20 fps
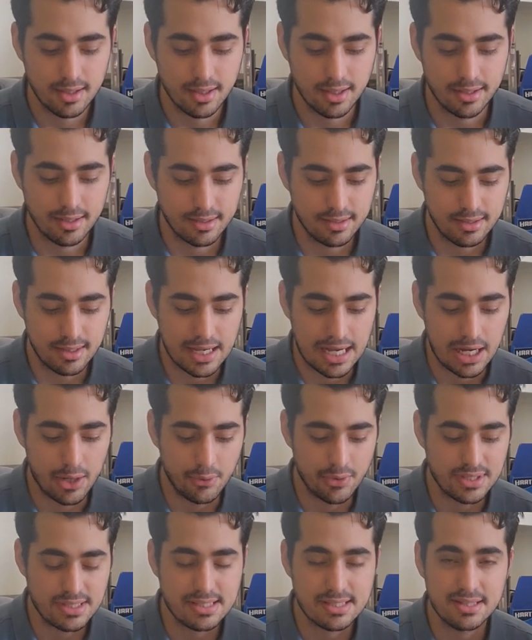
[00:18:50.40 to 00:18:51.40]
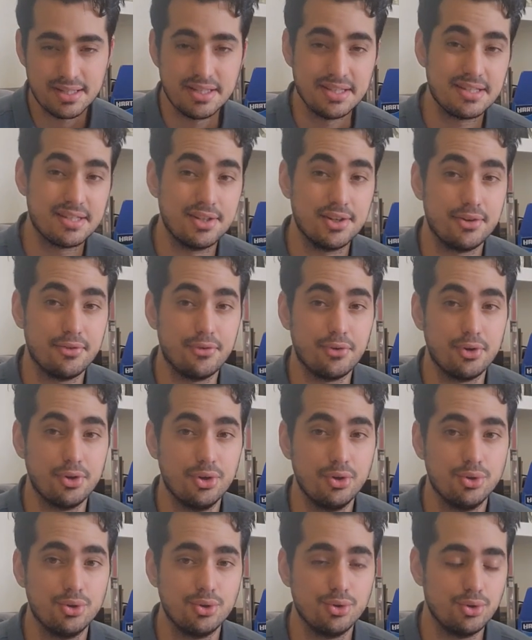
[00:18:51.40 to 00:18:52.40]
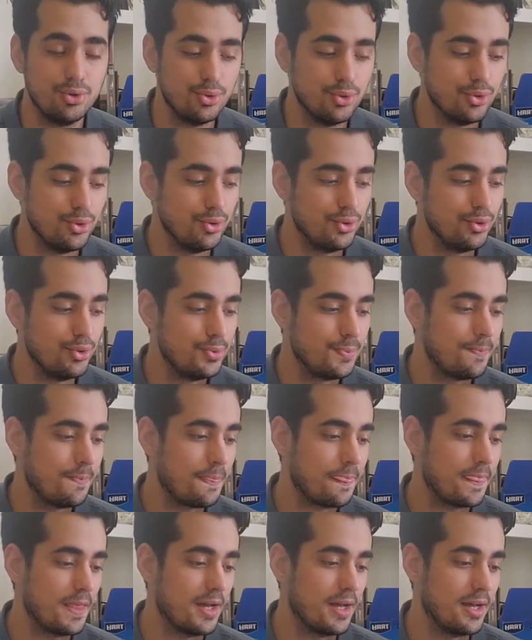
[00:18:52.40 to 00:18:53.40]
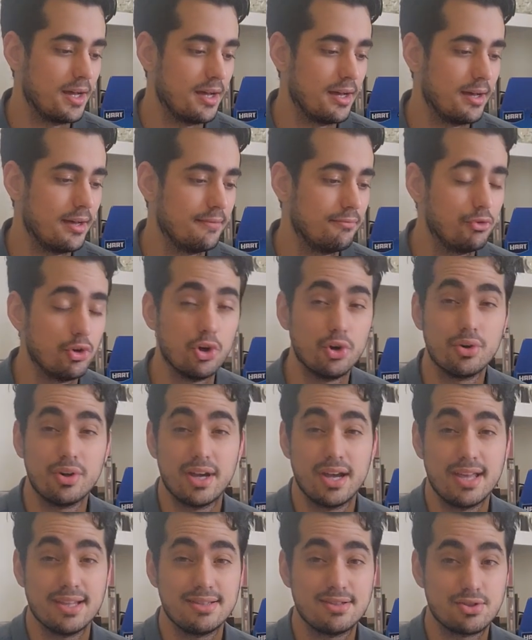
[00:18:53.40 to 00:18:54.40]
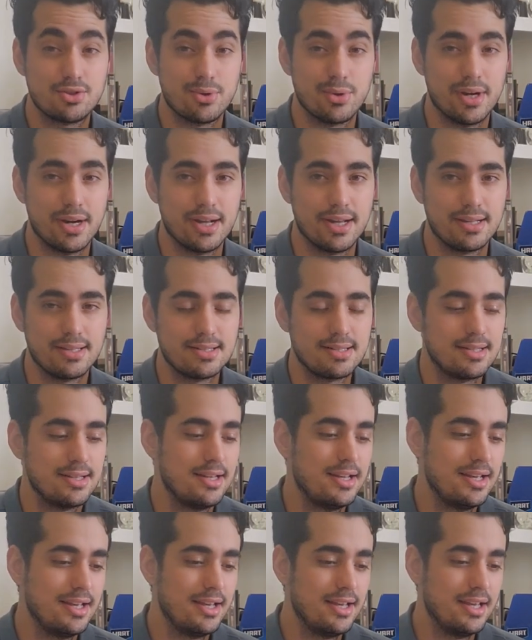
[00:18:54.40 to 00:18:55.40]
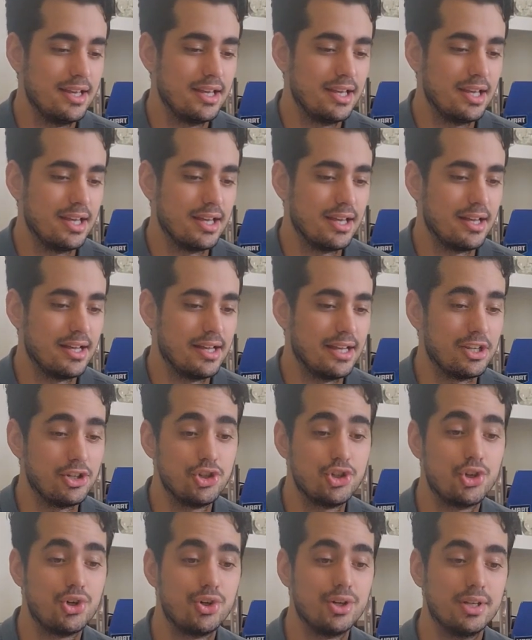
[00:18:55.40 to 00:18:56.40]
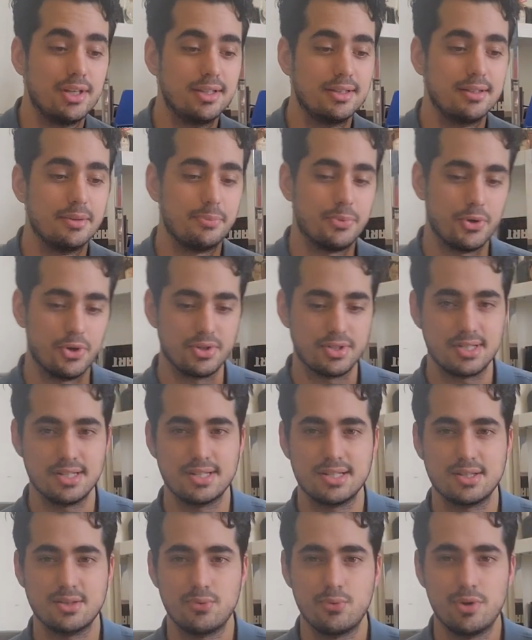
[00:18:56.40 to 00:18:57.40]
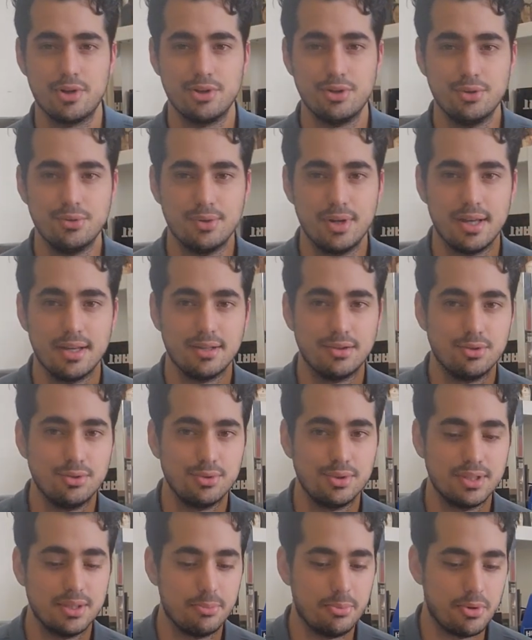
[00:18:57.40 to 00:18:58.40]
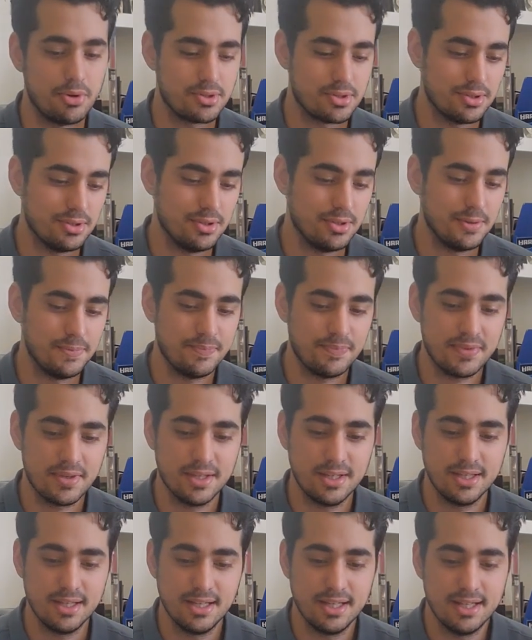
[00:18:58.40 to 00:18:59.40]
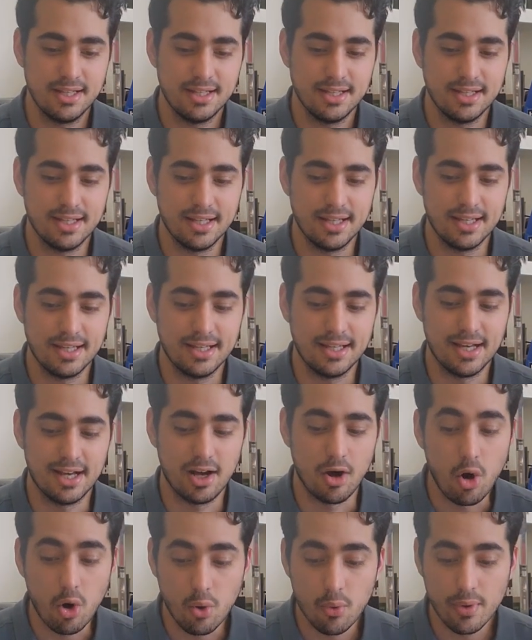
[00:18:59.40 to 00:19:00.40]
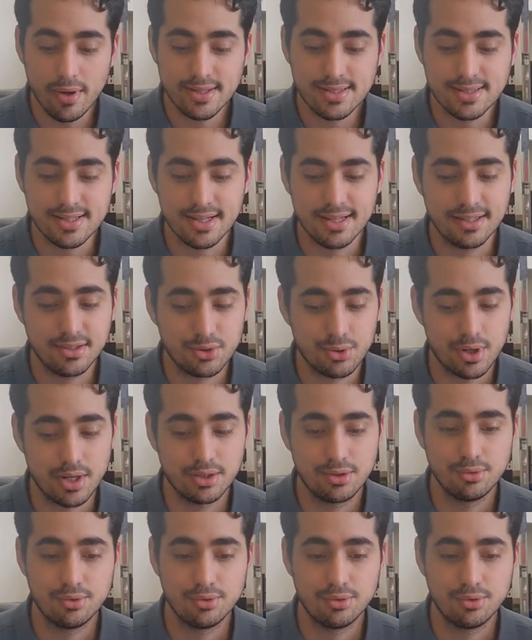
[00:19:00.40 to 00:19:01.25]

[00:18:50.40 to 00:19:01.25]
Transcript: like how it's easier for you to do. Uh, don't get stressed. Uh, enjoy the process where you like doing the puzzle always like try